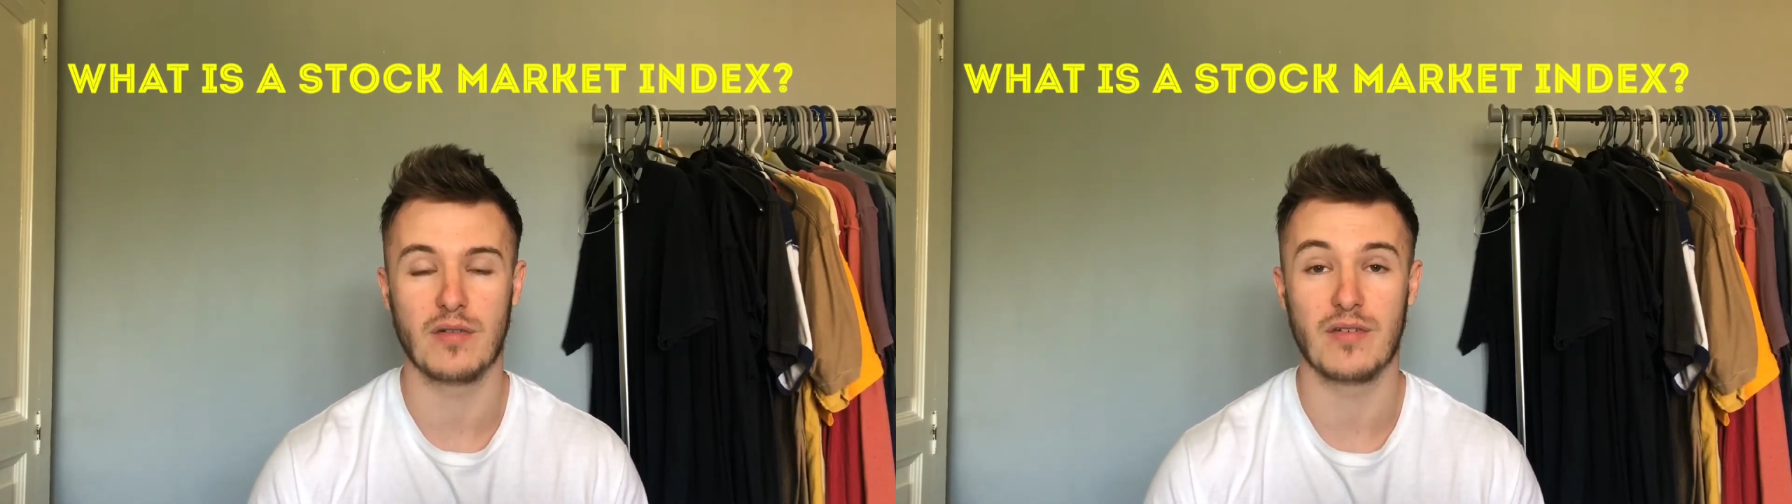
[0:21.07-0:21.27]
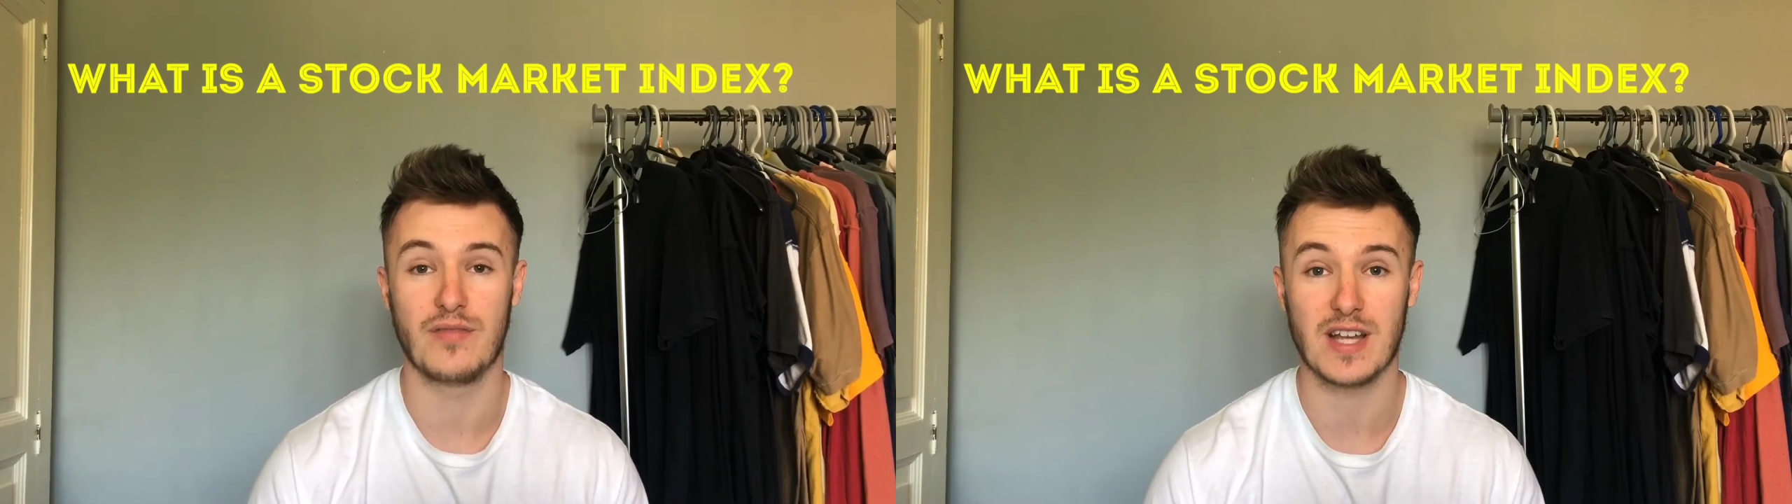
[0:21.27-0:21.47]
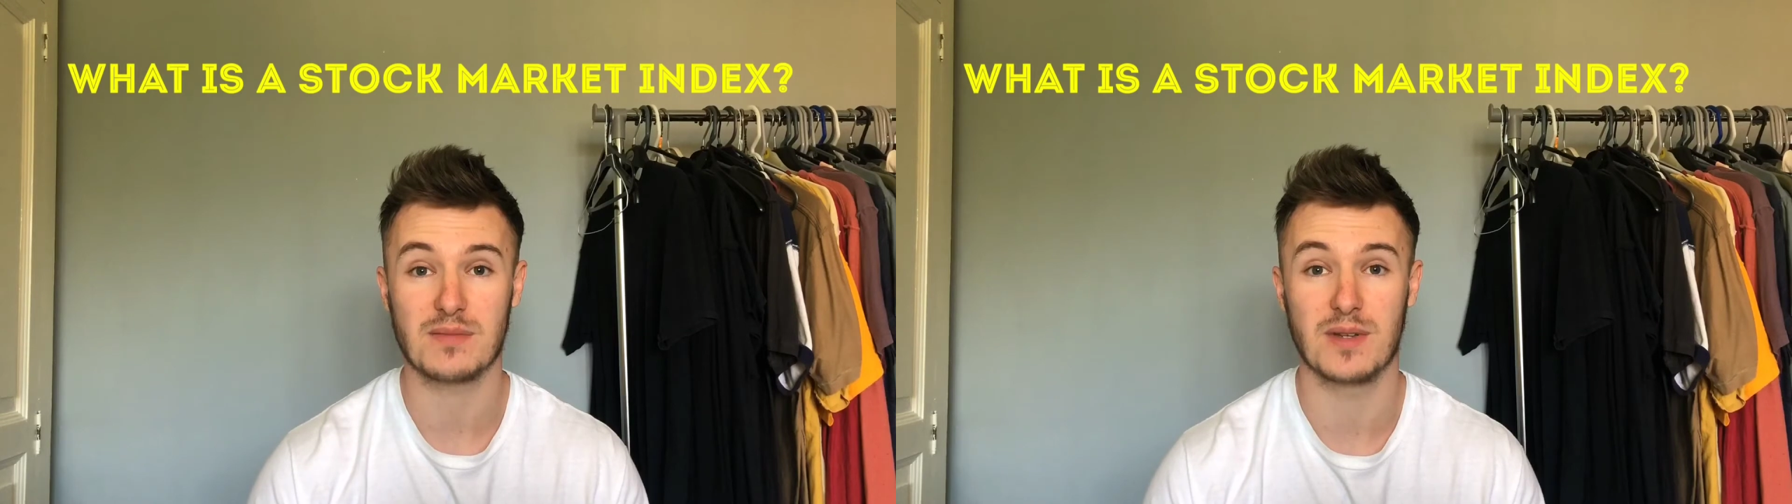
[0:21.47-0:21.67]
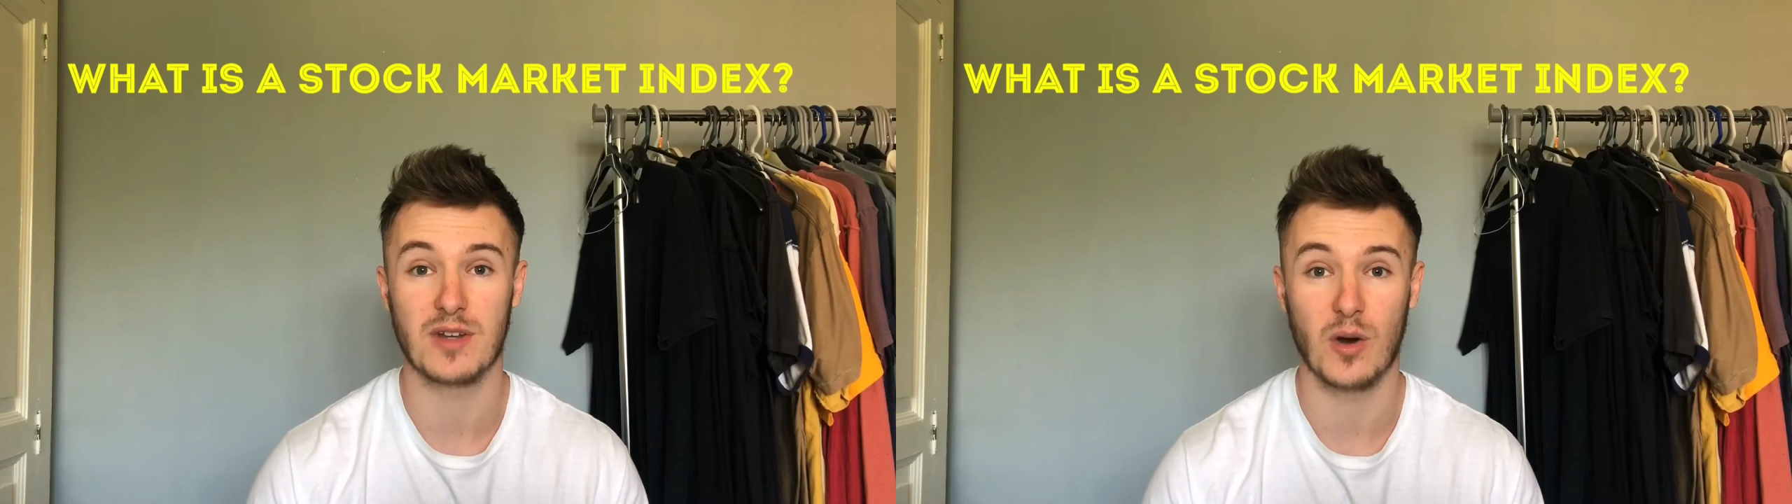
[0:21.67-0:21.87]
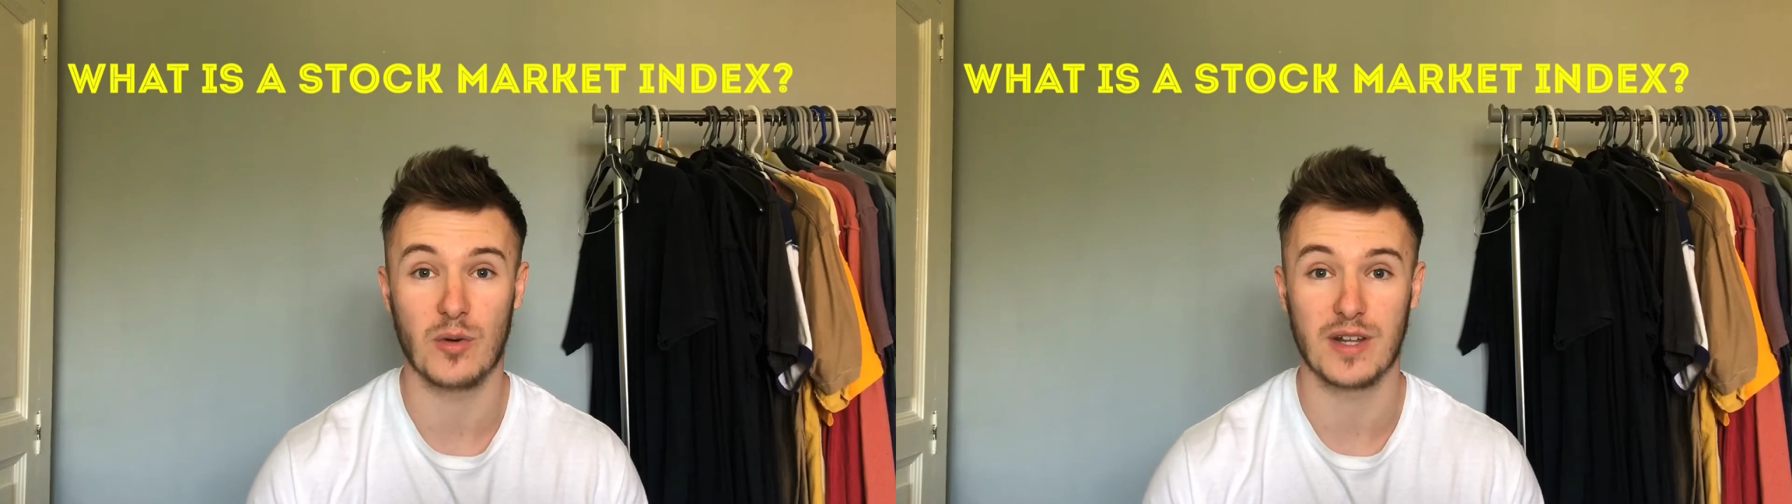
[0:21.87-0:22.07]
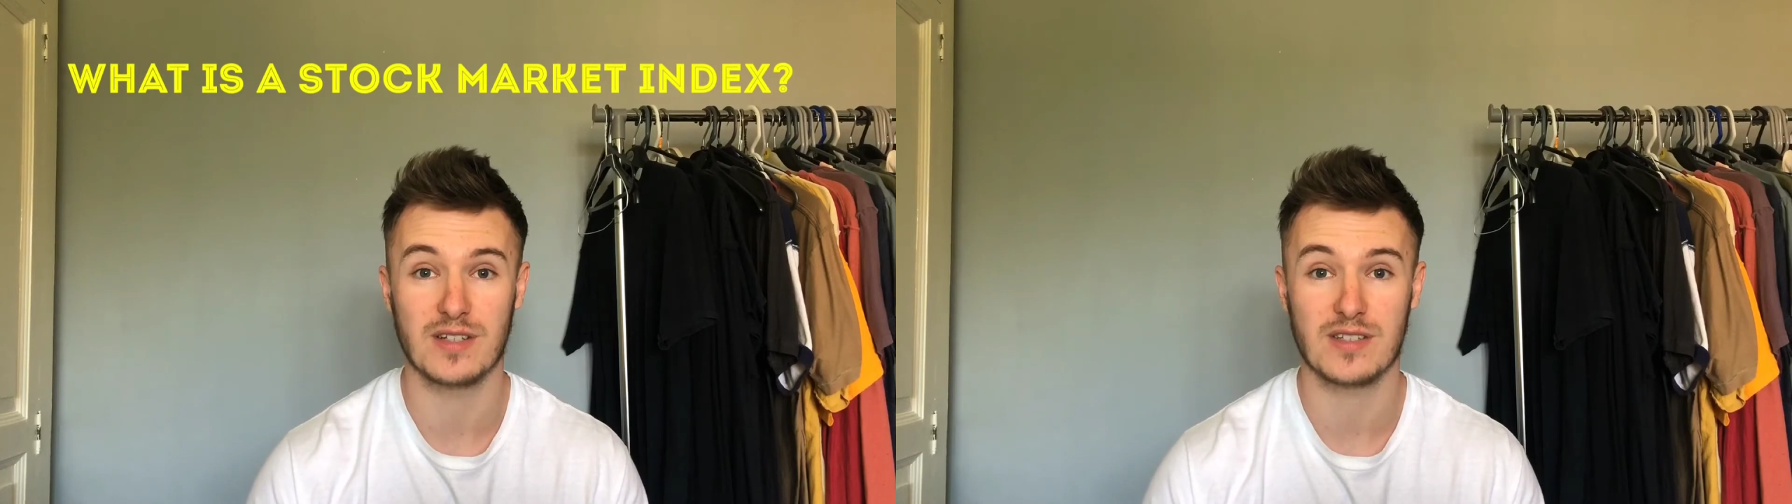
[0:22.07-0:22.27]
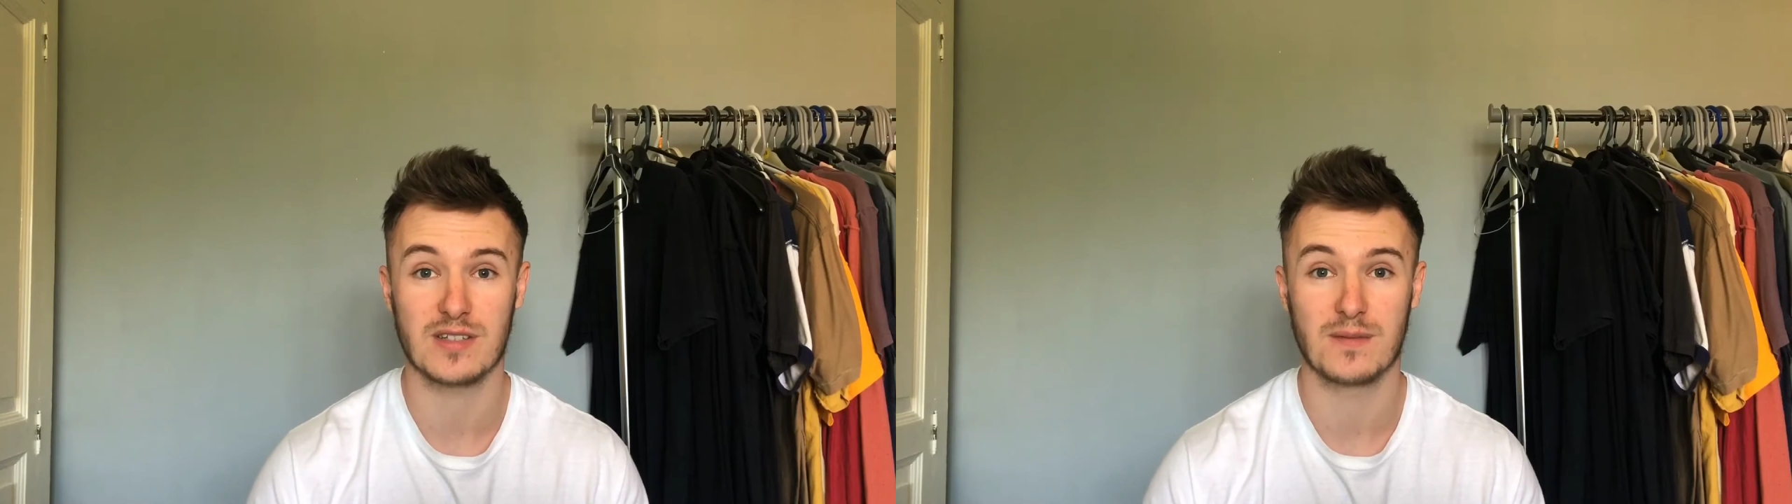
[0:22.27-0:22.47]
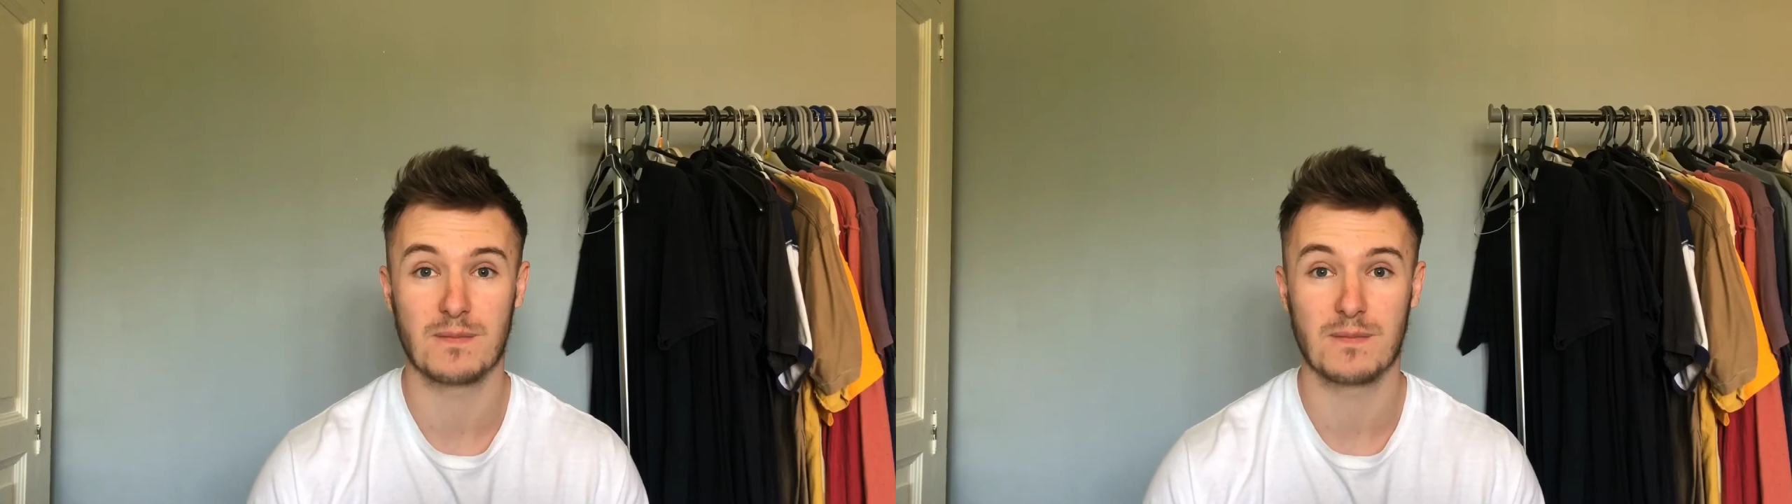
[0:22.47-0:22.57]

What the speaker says: investment holdings,